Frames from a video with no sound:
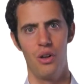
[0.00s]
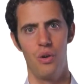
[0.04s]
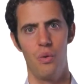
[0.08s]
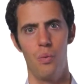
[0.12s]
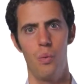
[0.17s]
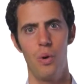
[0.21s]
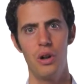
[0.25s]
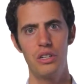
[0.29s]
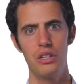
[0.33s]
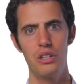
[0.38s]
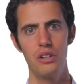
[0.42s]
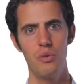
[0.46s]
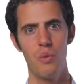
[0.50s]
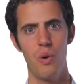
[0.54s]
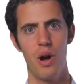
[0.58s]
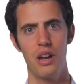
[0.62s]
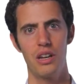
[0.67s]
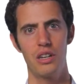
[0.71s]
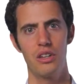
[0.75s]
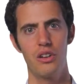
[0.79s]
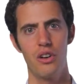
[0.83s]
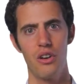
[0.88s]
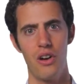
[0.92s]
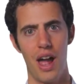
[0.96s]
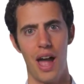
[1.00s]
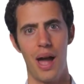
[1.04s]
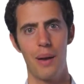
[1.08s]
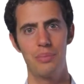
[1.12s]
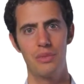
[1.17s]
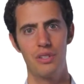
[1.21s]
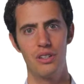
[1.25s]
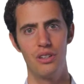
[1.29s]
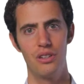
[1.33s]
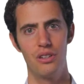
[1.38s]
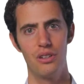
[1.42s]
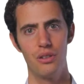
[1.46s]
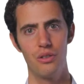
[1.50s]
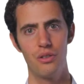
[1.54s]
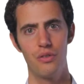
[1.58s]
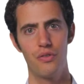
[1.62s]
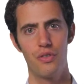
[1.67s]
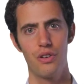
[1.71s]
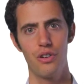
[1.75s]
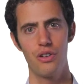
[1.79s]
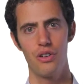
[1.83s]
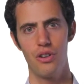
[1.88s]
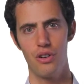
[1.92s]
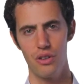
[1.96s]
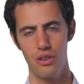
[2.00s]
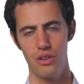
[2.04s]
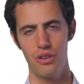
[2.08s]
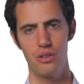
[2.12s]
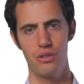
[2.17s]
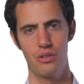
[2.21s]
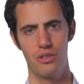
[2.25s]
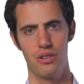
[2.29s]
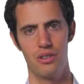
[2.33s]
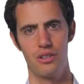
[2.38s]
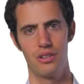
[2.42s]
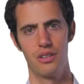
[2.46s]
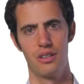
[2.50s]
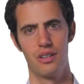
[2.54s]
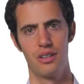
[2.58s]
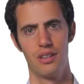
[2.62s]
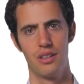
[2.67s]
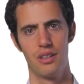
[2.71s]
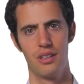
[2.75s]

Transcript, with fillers: What do you want your app to do for your users?